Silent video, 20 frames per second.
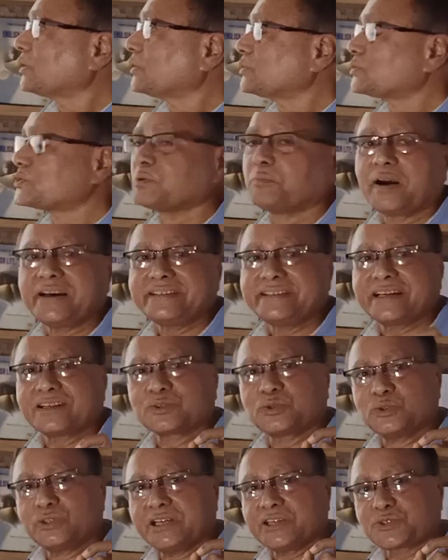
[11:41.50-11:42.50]
So my
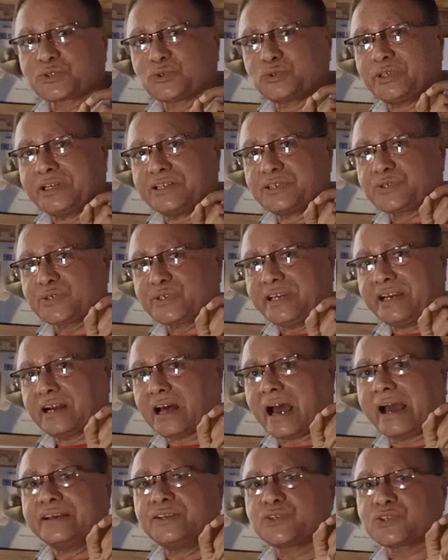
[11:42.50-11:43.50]
dear good students, here
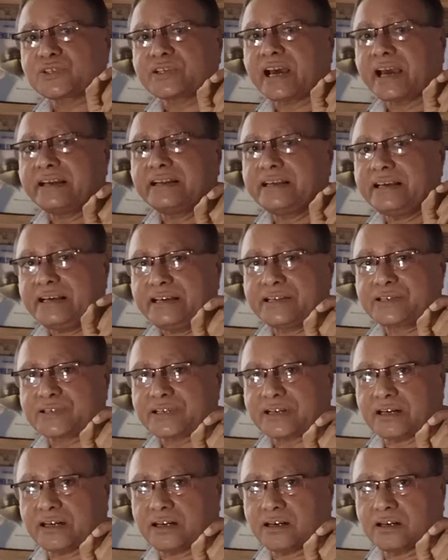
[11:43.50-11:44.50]
Einstein
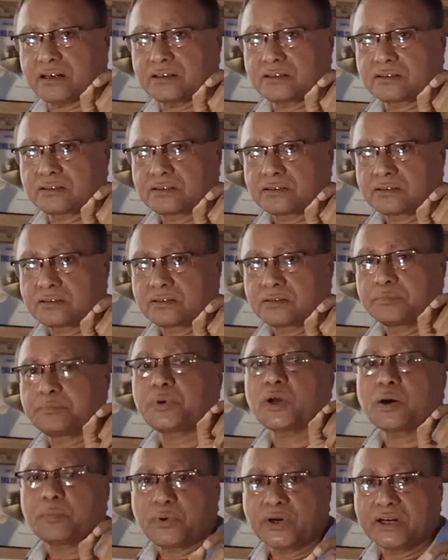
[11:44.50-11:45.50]
is a
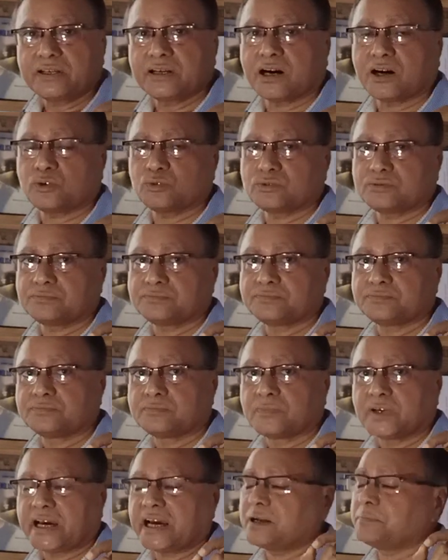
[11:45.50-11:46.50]
proper noun,
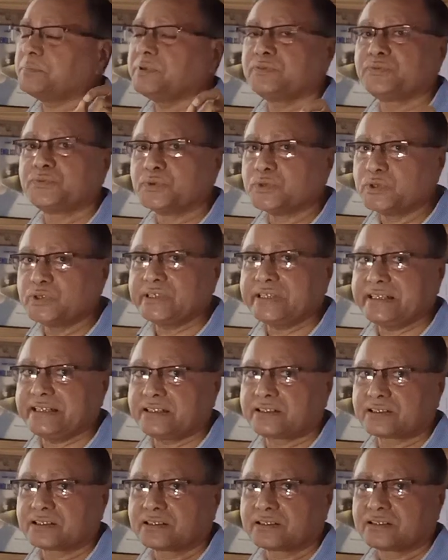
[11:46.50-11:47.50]
and before
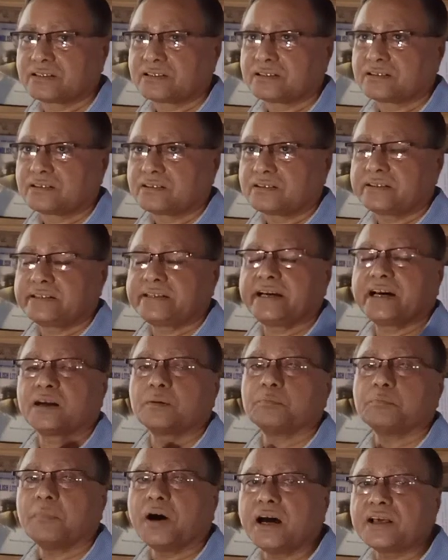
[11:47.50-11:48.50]
it
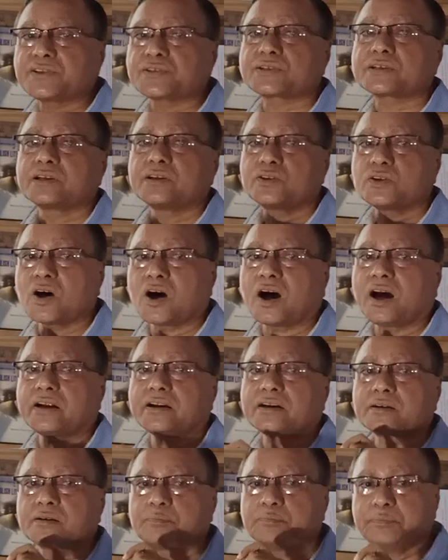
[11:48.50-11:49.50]
there must
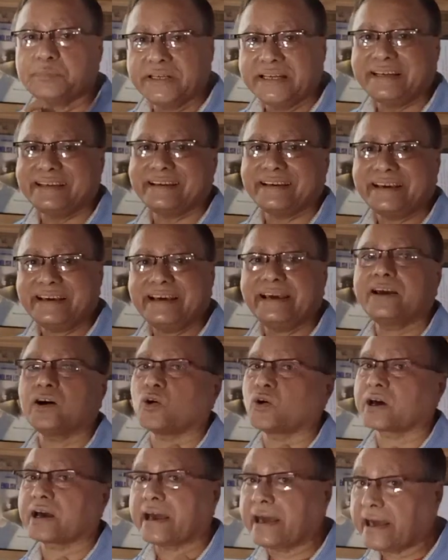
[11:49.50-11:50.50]
not be a
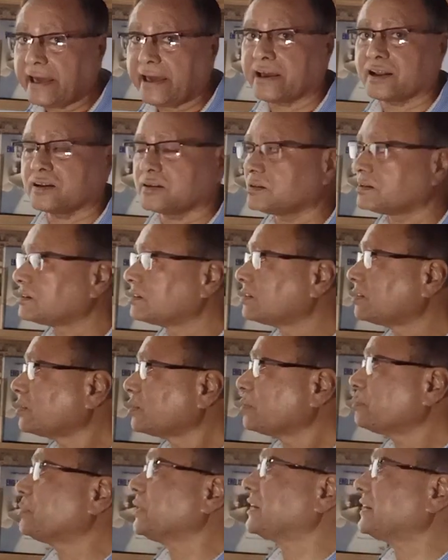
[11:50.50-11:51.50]
or an,
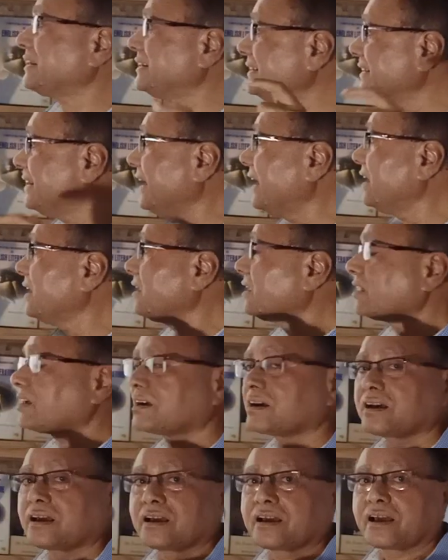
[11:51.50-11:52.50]
but here
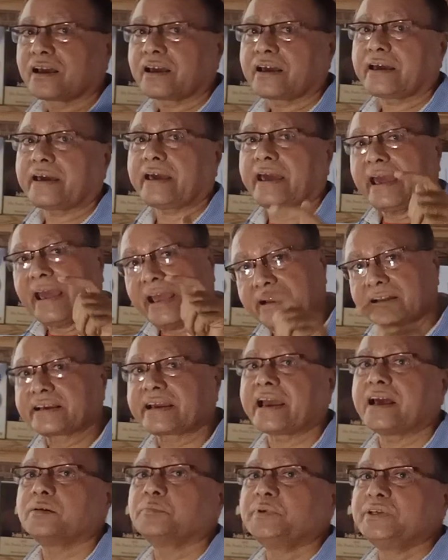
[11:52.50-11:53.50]
an
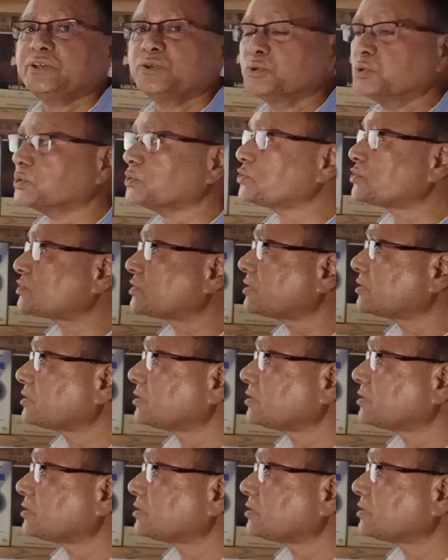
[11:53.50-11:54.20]
can be used,